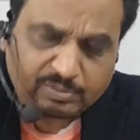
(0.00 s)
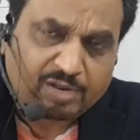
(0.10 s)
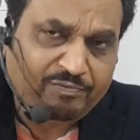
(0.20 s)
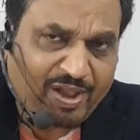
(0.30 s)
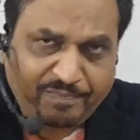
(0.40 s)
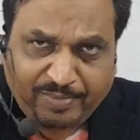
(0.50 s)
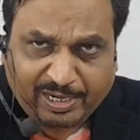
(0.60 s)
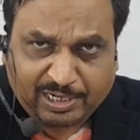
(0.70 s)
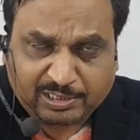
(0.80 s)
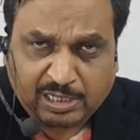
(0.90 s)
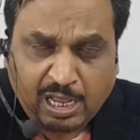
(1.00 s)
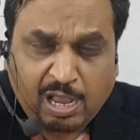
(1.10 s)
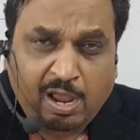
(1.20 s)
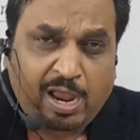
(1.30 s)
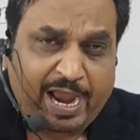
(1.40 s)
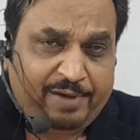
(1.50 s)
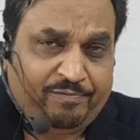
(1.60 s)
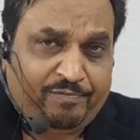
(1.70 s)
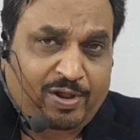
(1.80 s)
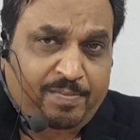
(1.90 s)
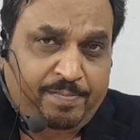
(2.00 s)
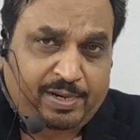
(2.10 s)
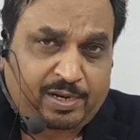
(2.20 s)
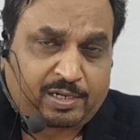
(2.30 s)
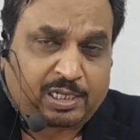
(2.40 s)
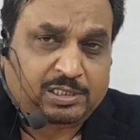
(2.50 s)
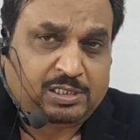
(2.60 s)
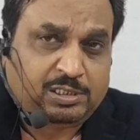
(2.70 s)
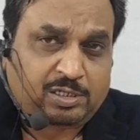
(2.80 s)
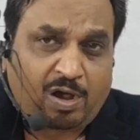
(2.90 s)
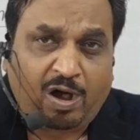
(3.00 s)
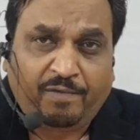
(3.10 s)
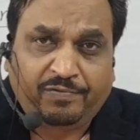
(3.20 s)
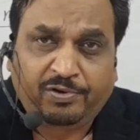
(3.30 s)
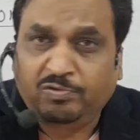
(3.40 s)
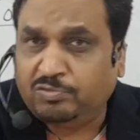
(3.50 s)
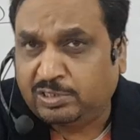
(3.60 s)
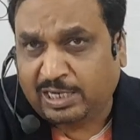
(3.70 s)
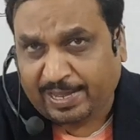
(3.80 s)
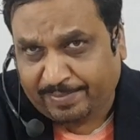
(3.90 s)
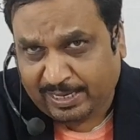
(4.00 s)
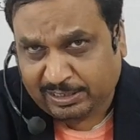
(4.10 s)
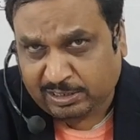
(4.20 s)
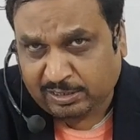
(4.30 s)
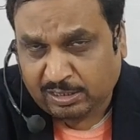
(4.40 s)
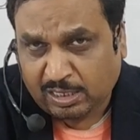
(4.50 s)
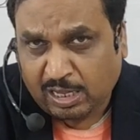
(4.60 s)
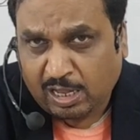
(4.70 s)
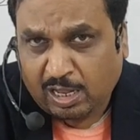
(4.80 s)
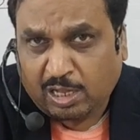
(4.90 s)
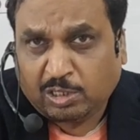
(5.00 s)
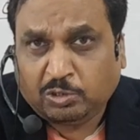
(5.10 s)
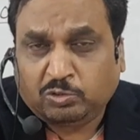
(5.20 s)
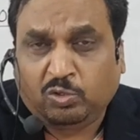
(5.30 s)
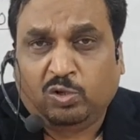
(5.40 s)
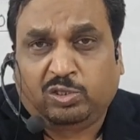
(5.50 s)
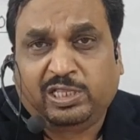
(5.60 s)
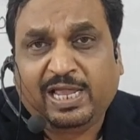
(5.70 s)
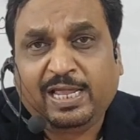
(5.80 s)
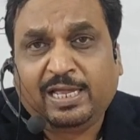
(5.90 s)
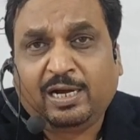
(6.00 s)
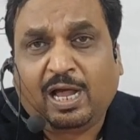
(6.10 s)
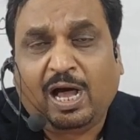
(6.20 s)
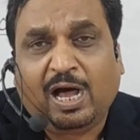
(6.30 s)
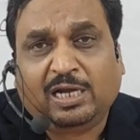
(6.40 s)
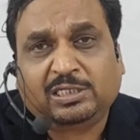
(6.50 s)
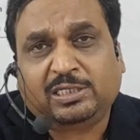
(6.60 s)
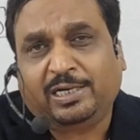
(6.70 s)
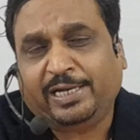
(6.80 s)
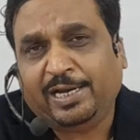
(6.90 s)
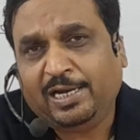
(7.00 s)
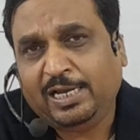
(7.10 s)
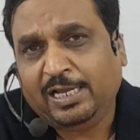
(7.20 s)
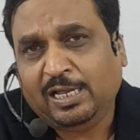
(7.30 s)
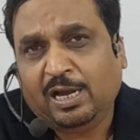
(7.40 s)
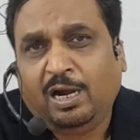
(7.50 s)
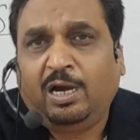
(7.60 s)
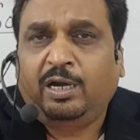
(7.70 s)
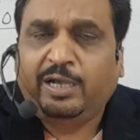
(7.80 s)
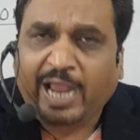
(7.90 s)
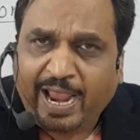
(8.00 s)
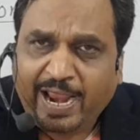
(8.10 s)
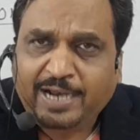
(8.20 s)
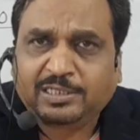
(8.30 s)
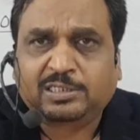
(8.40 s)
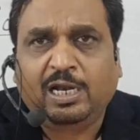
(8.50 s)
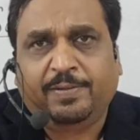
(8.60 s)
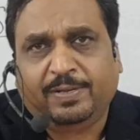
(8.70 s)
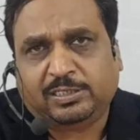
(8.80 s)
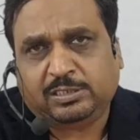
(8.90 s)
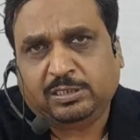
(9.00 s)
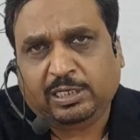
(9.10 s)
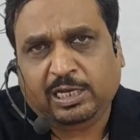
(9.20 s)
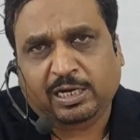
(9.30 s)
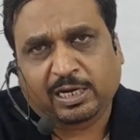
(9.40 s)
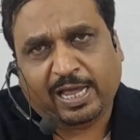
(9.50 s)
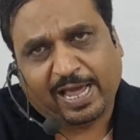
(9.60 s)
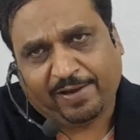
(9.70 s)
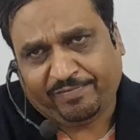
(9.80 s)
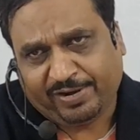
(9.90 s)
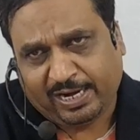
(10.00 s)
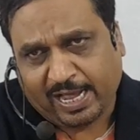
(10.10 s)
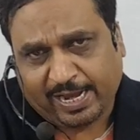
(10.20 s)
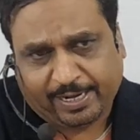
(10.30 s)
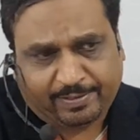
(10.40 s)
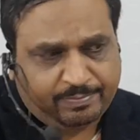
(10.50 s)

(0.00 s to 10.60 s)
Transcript: 5 meters, and 1 meter consists of 2 syllables. So there are certainly 10 syllables in every line.